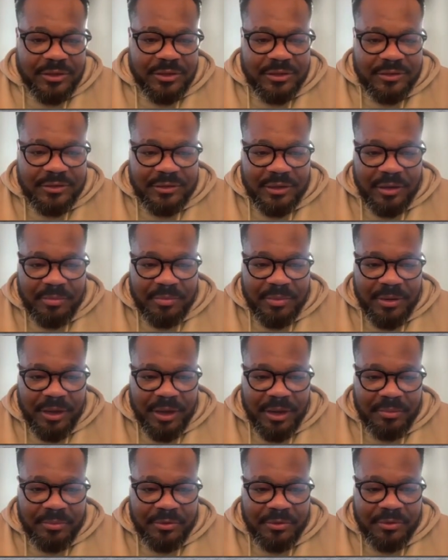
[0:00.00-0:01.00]
to this, and
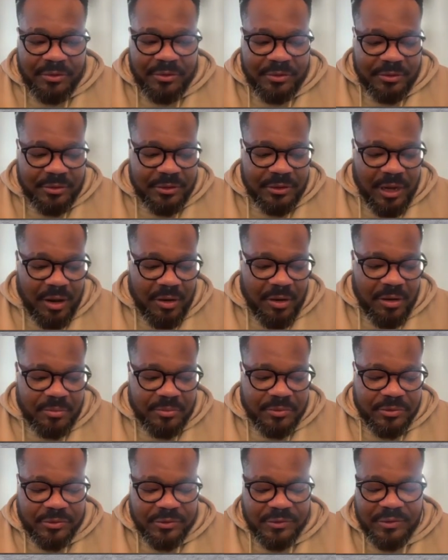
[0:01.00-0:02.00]
me, and the now
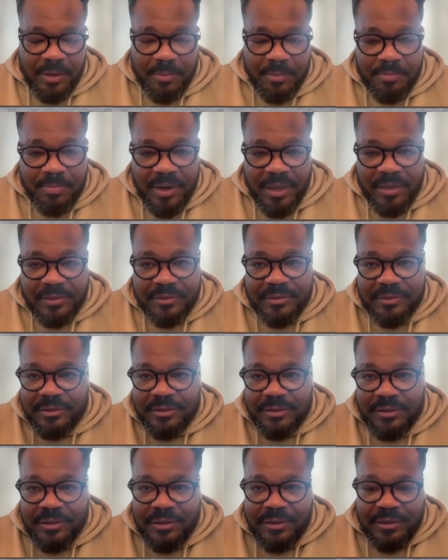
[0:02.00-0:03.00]
I'm the same
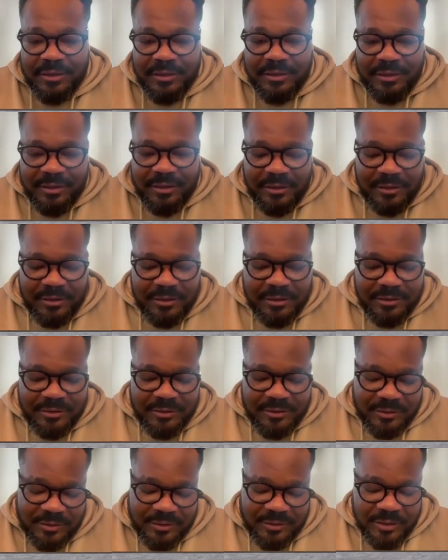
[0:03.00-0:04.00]
place.
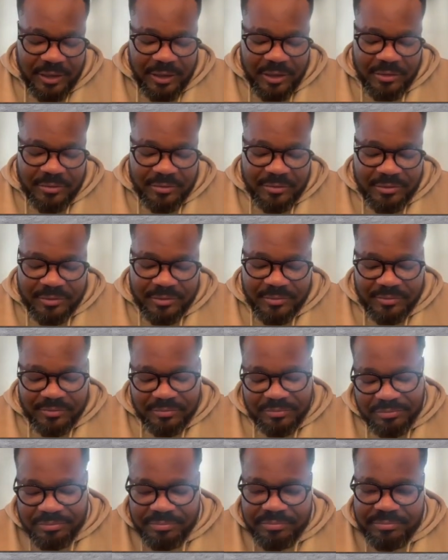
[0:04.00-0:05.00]
Uh, it, yeah,
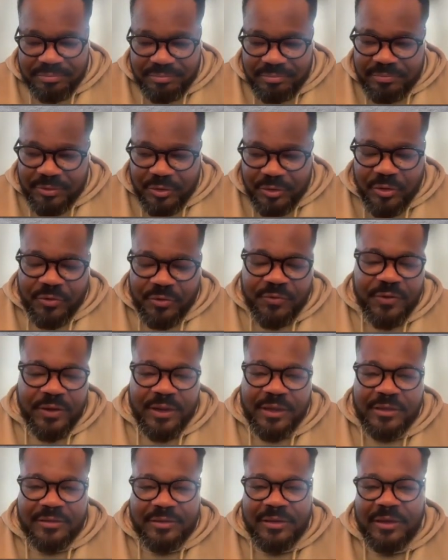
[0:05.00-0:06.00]
good
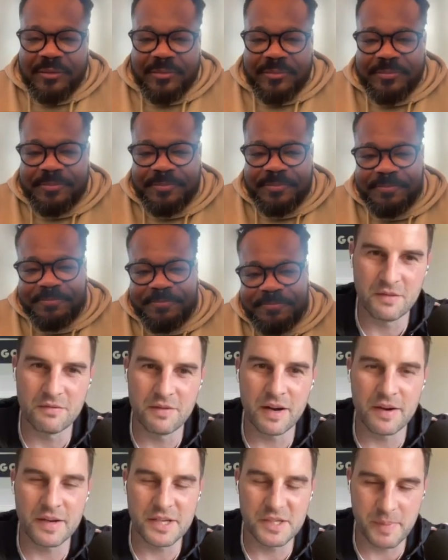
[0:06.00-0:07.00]
feeling. Yeah,
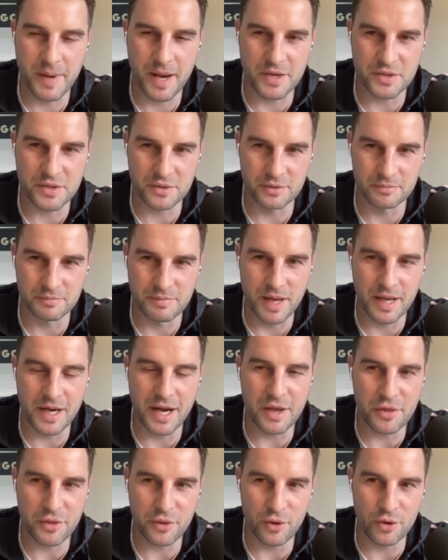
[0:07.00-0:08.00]
very special. And
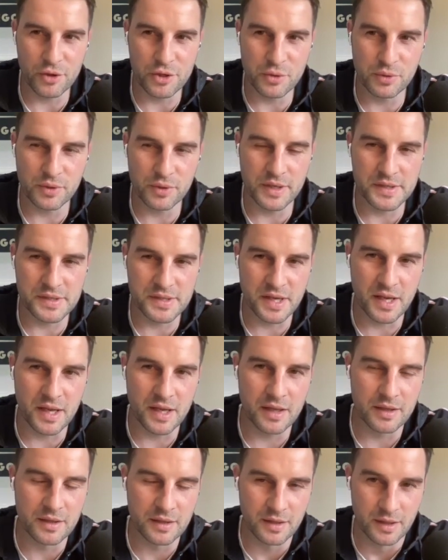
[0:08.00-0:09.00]
I thought you were going to
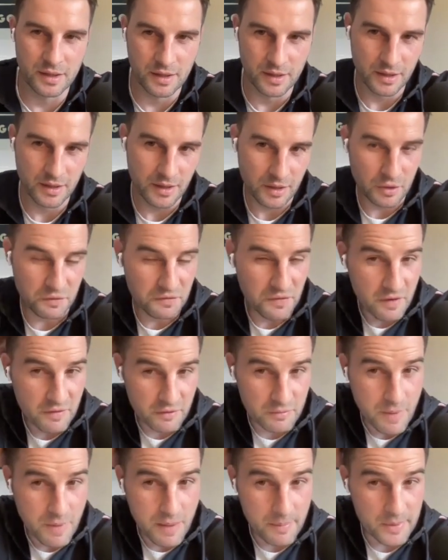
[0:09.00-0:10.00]
say your
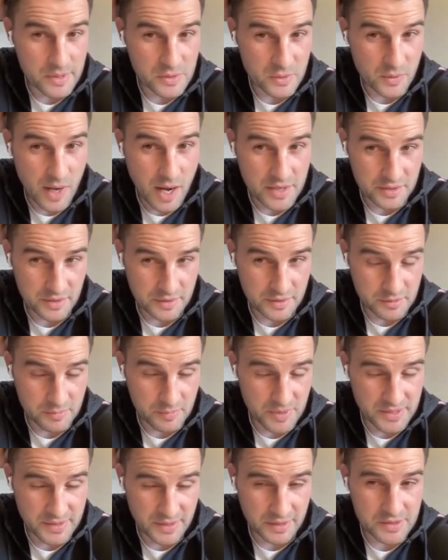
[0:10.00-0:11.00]
favorite memories were actually just
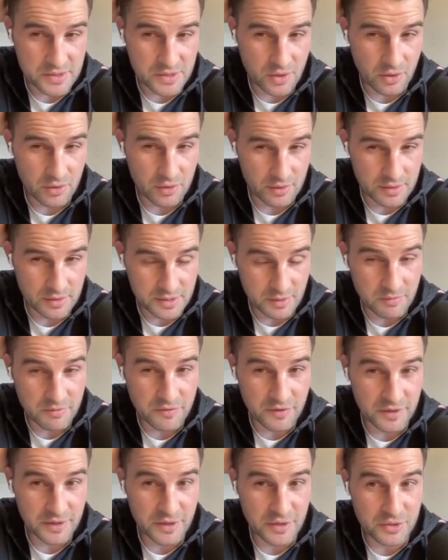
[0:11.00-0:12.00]
beating Scotland because I'm
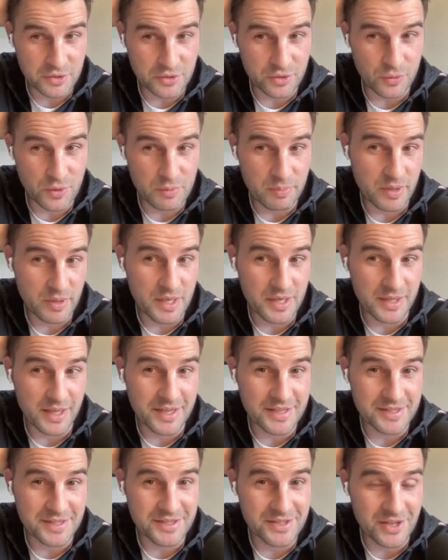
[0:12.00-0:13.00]
fairly sure we played
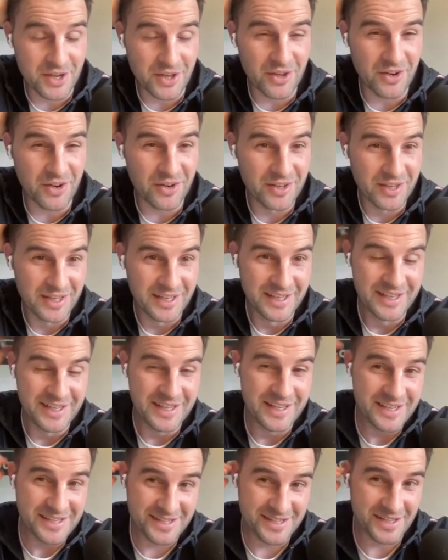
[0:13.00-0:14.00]
against each other
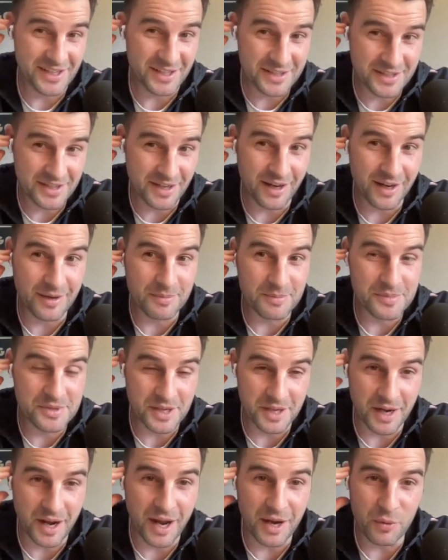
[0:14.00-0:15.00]
six times
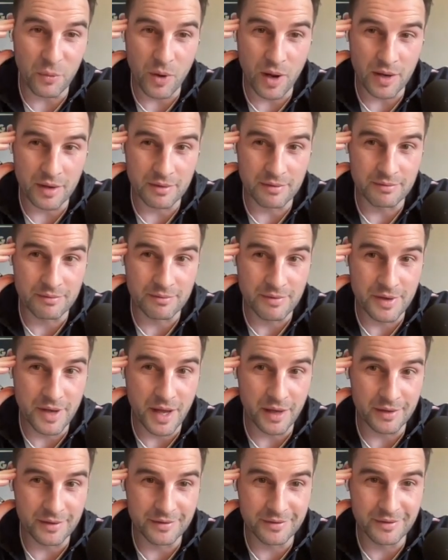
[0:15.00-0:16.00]
and I won
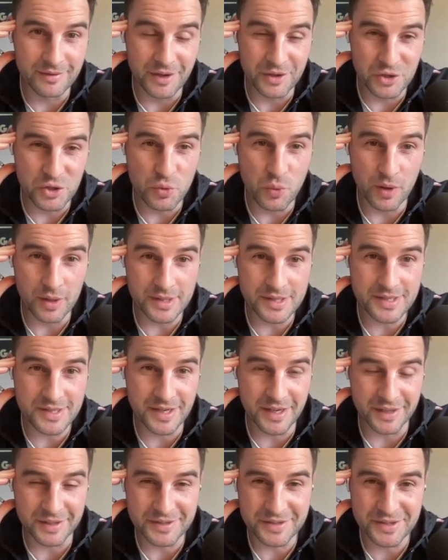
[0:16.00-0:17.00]
none and you won
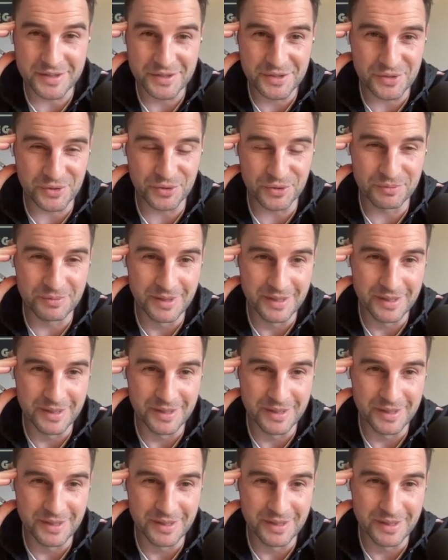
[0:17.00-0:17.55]
six. So